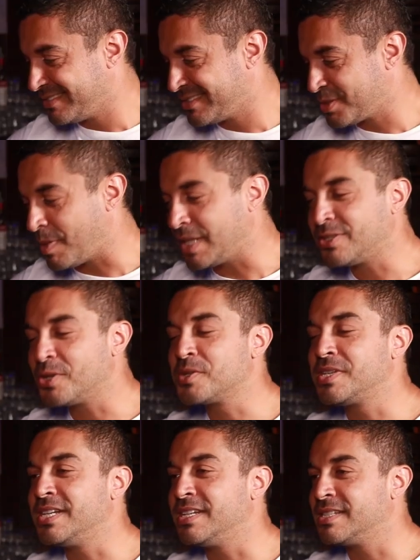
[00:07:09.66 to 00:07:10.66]
So my
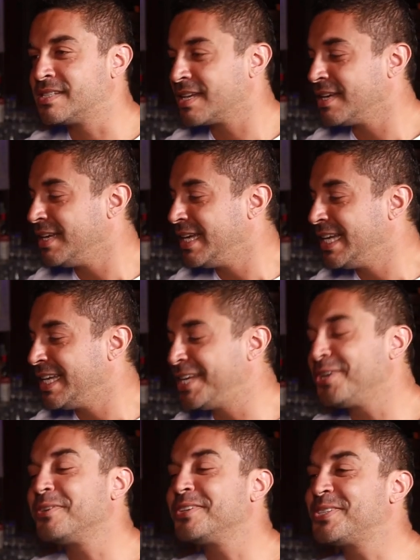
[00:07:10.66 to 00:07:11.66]
toast is,
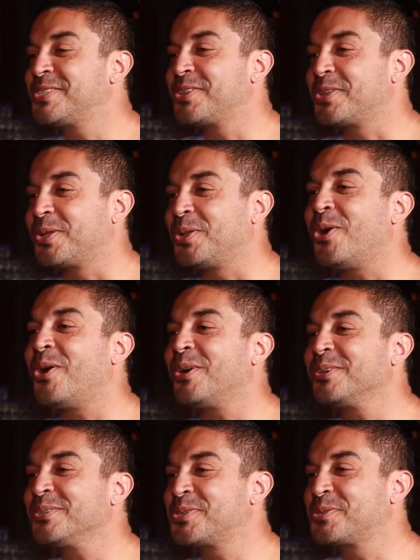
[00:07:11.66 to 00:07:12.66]
here is to the
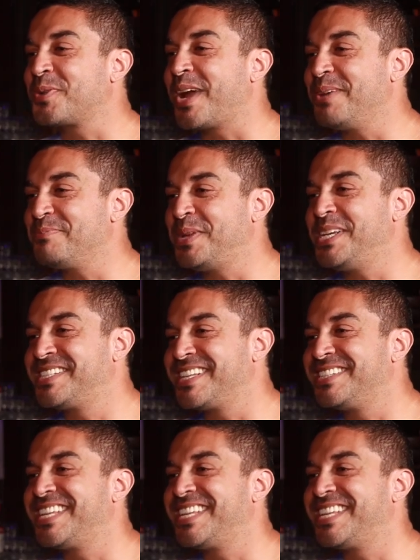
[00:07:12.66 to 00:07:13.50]
long, straight piece in